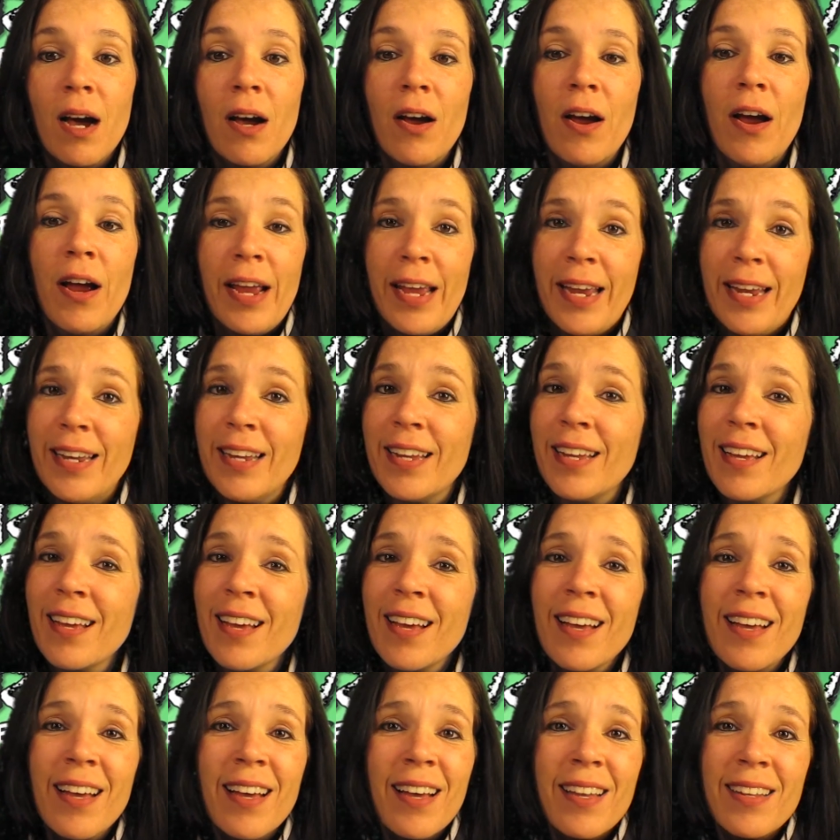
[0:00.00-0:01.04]
All right.
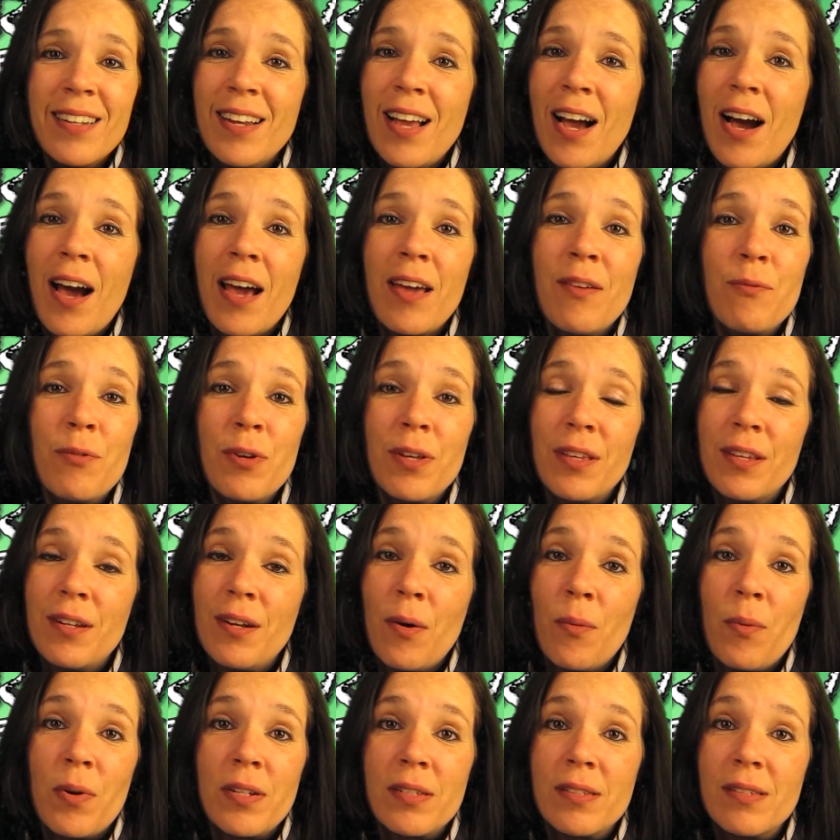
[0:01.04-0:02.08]
No, I really
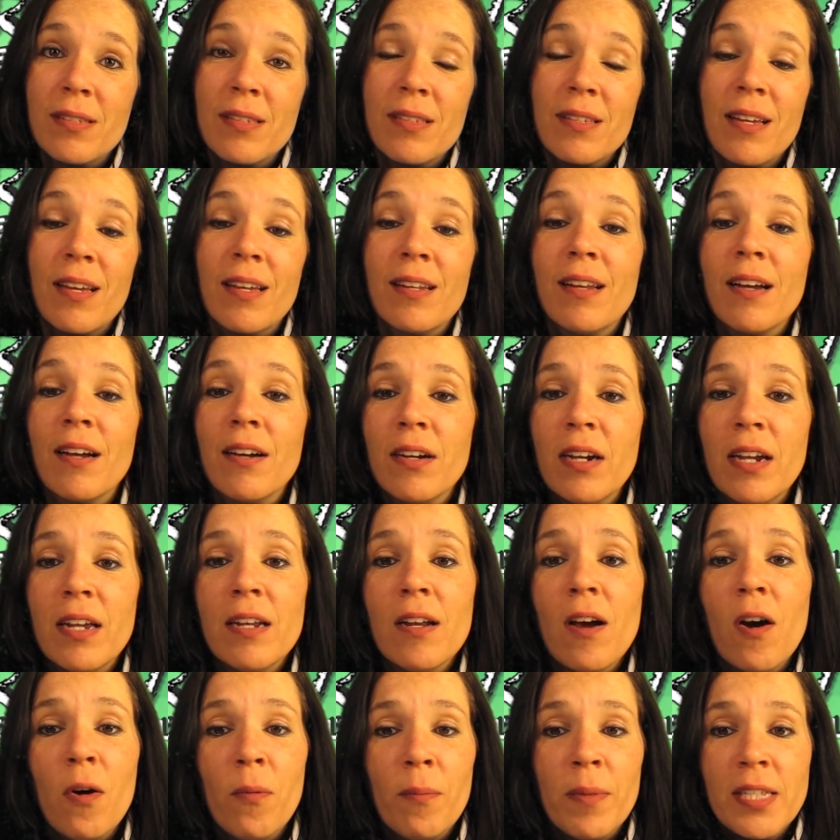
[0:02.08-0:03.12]
don't want to see that. All right,
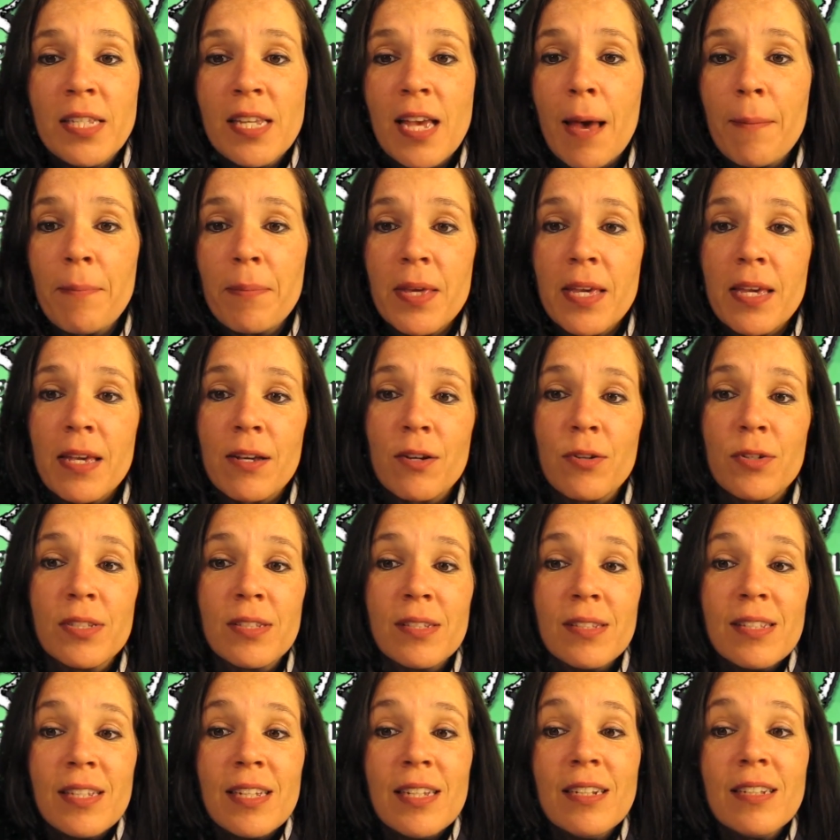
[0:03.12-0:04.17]
Ometepe.
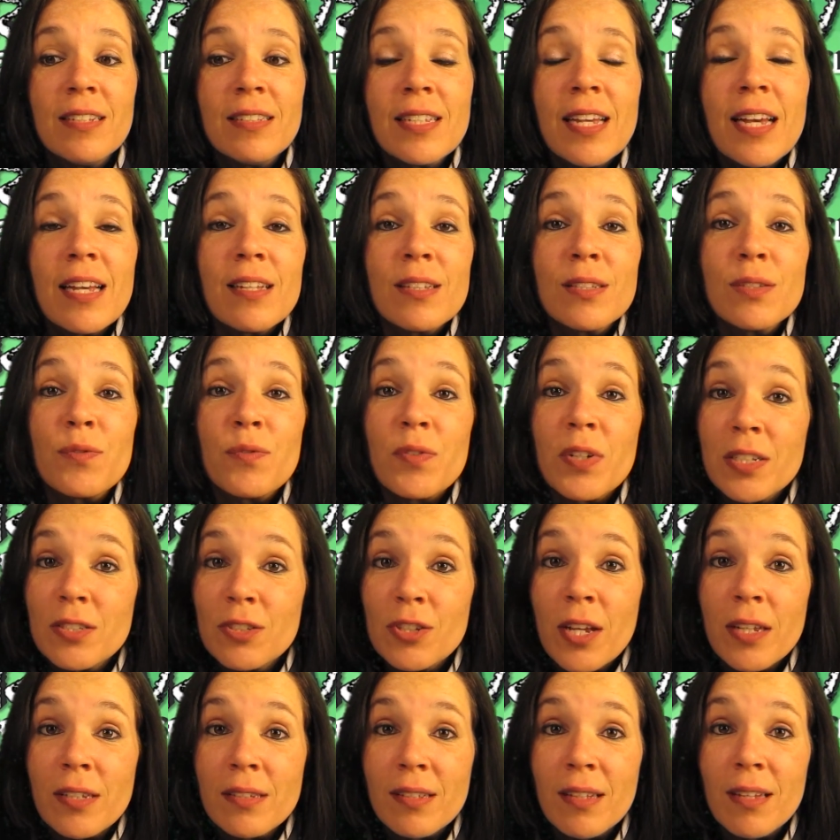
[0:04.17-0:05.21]
Christina tells
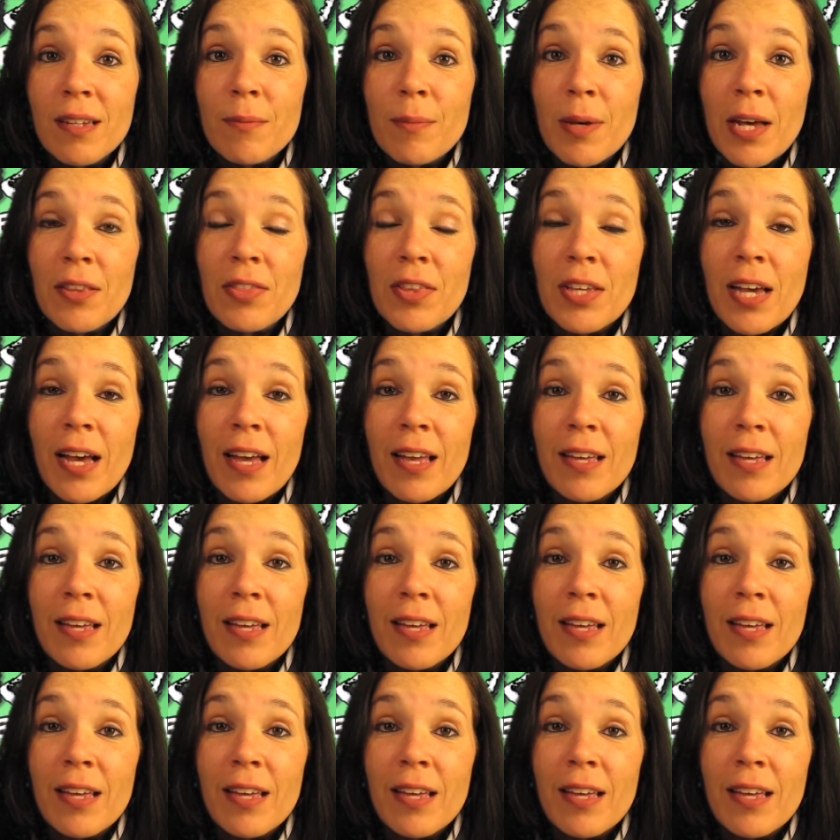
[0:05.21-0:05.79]
Francesca about the